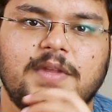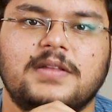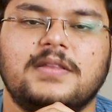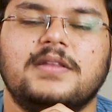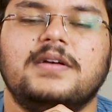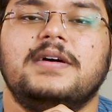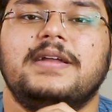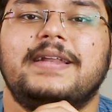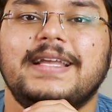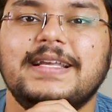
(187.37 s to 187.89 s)

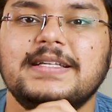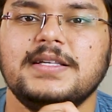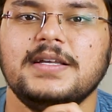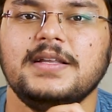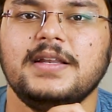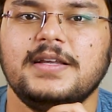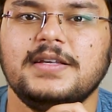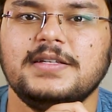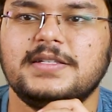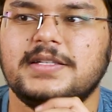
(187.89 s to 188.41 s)
The
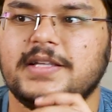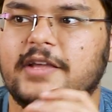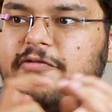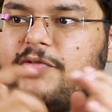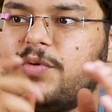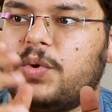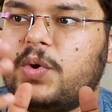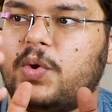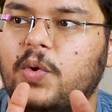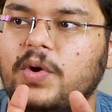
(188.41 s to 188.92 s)
reason is if
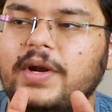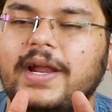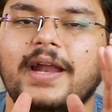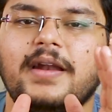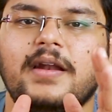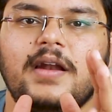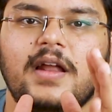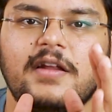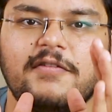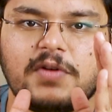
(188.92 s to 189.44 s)
you don't get
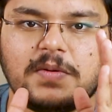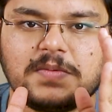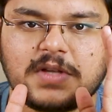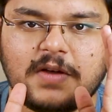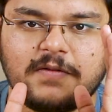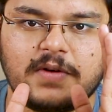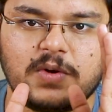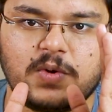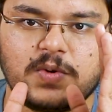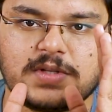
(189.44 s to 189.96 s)
it done from
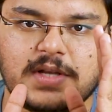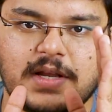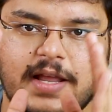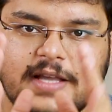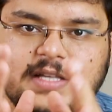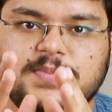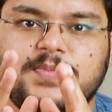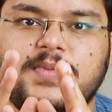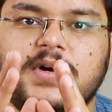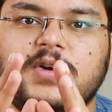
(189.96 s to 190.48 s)
someone who's an
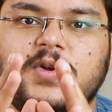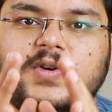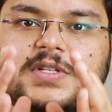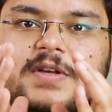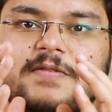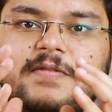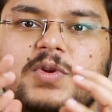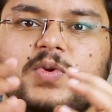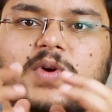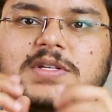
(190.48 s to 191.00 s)
expert or
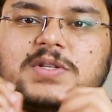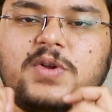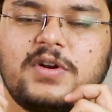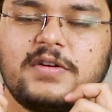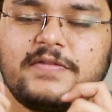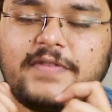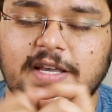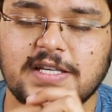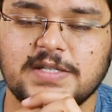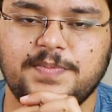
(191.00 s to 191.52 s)
someone who has a lot
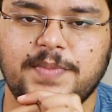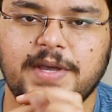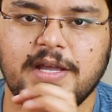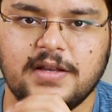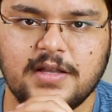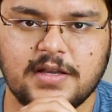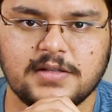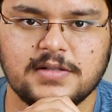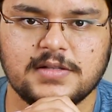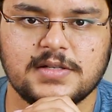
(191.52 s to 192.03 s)
of
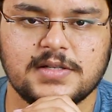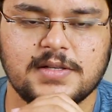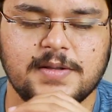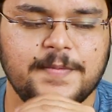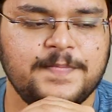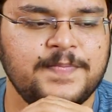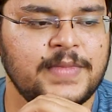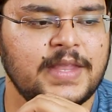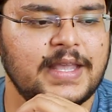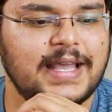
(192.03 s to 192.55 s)
experience,
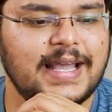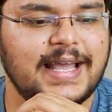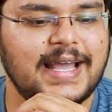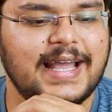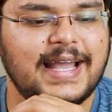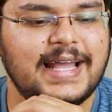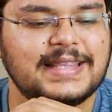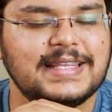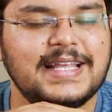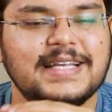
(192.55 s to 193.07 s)

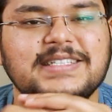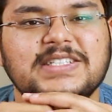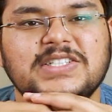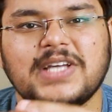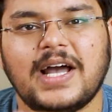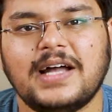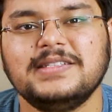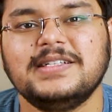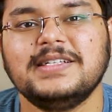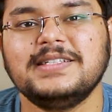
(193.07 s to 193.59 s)
there's
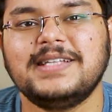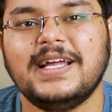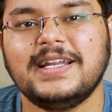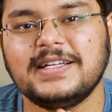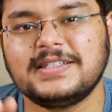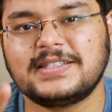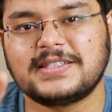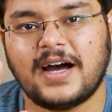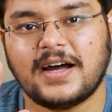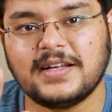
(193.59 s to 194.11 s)
chances that
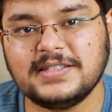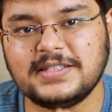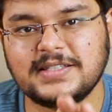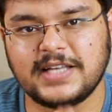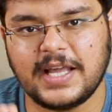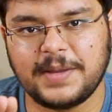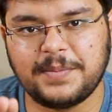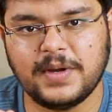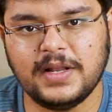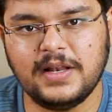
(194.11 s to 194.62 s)
it's
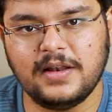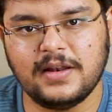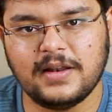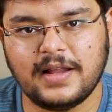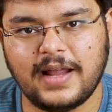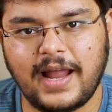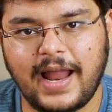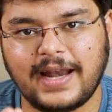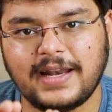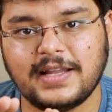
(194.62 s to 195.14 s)
unstable
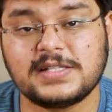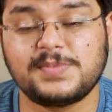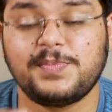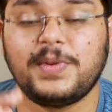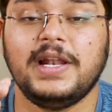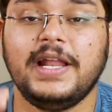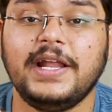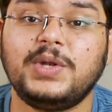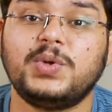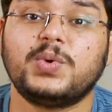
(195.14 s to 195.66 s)
and this may
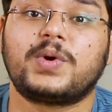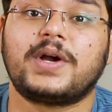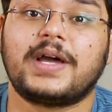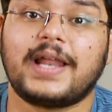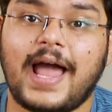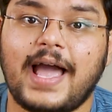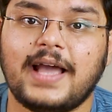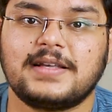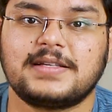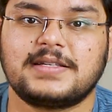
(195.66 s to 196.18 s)
lead to
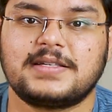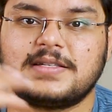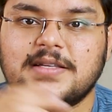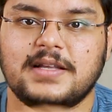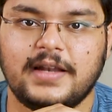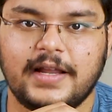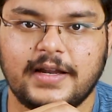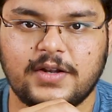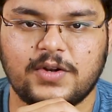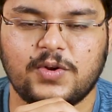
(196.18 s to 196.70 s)
cracks
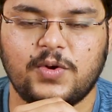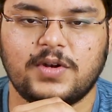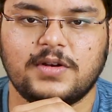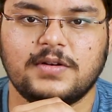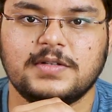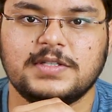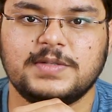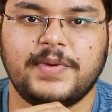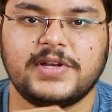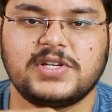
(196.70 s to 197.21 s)
later on,
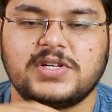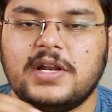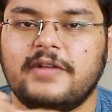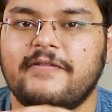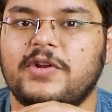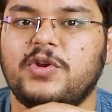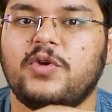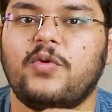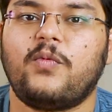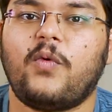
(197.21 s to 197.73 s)
especially
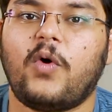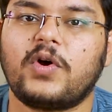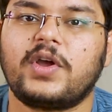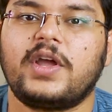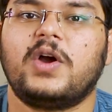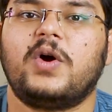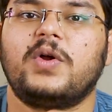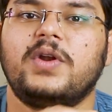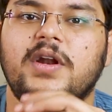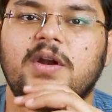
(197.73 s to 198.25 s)
when you're
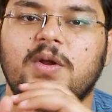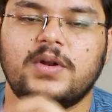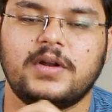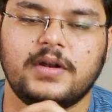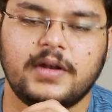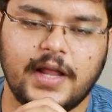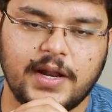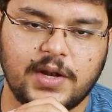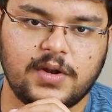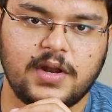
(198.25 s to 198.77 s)
walking on it on a
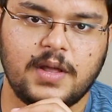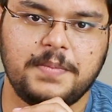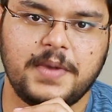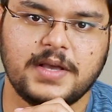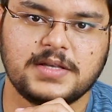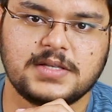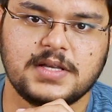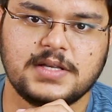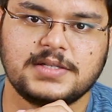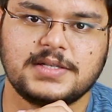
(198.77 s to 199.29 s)
day-to-day
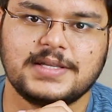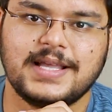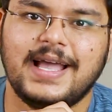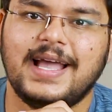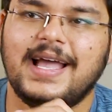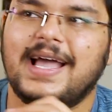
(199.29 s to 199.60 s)
basis.